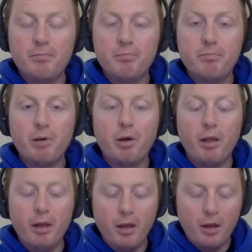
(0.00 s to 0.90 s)

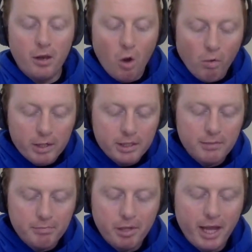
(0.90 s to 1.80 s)
but no one
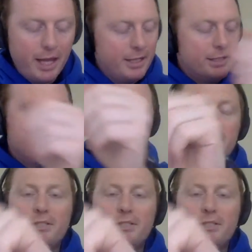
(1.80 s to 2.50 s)
complained until